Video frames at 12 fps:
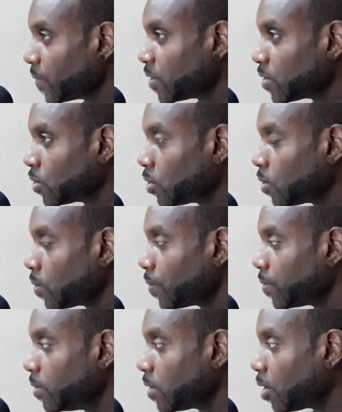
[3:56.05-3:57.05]
So
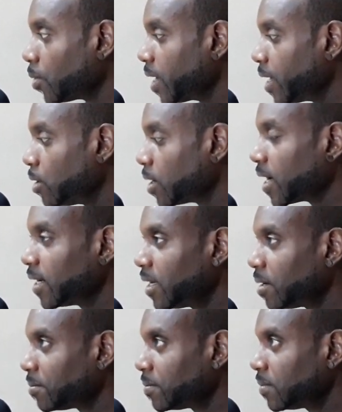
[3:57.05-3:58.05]
now when I look at
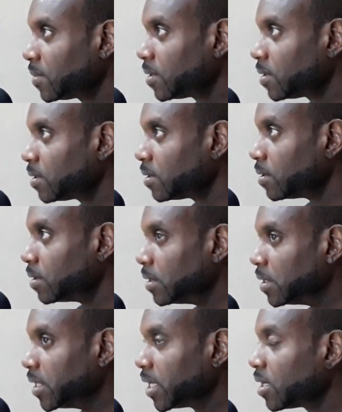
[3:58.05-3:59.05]
them,
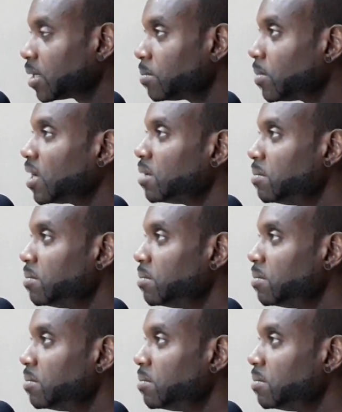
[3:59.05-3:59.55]
they're not money